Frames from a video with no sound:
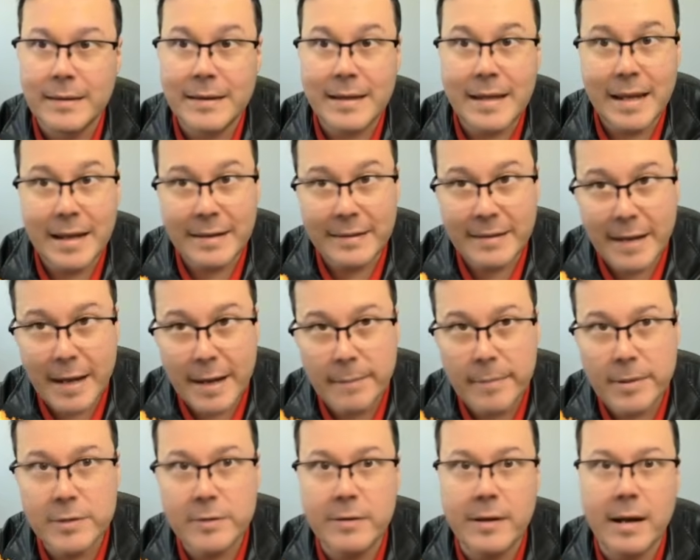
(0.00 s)
10
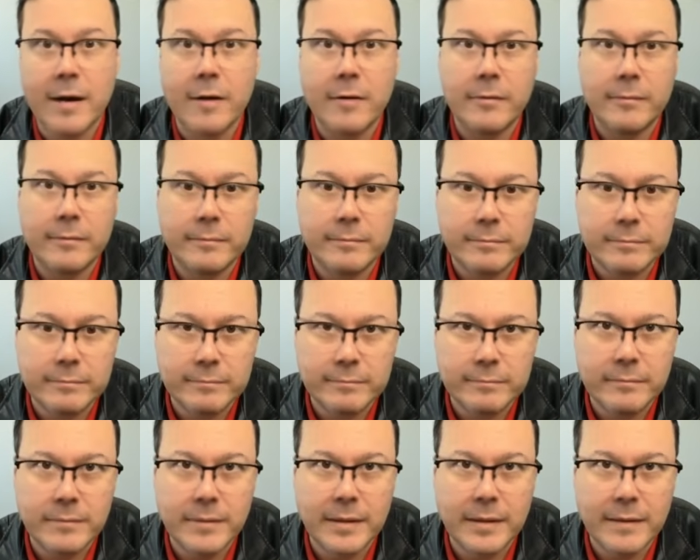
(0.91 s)
damage now.
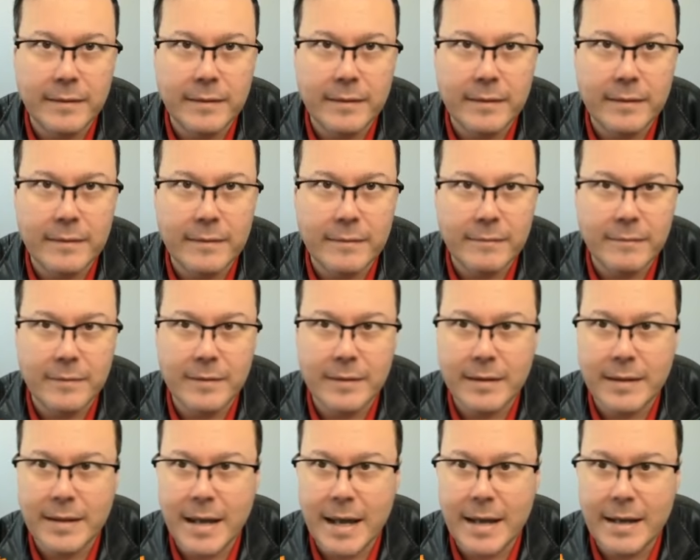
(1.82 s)
It's
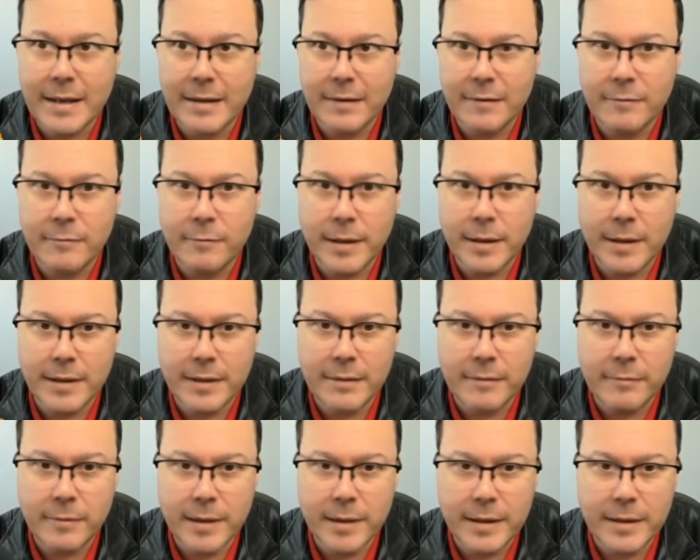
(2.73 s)
getting
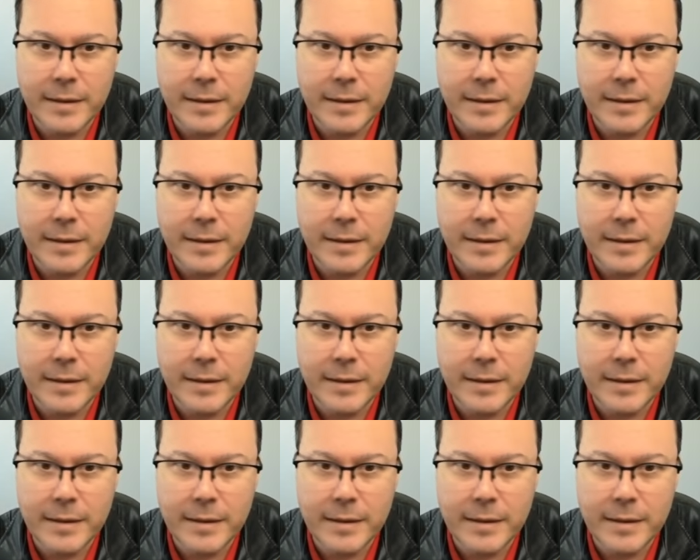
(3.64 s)
really